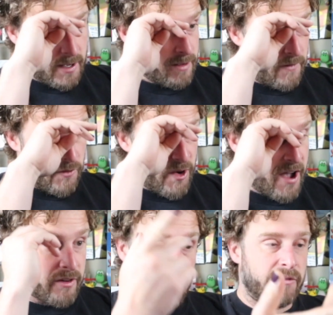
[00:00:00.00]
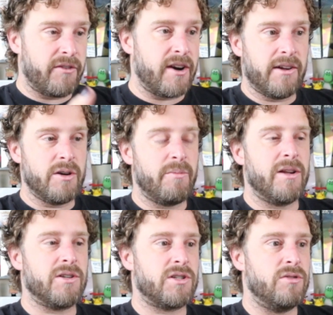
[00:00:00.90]
If you have a Clefairy on your
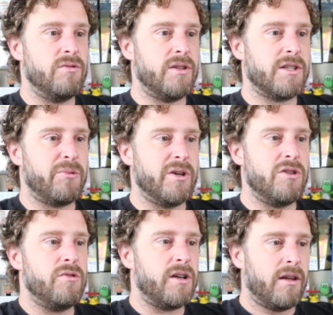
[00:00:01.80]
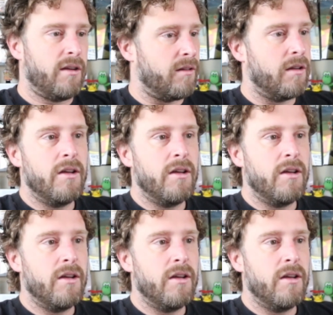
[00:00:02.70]
bench too at this point, you can,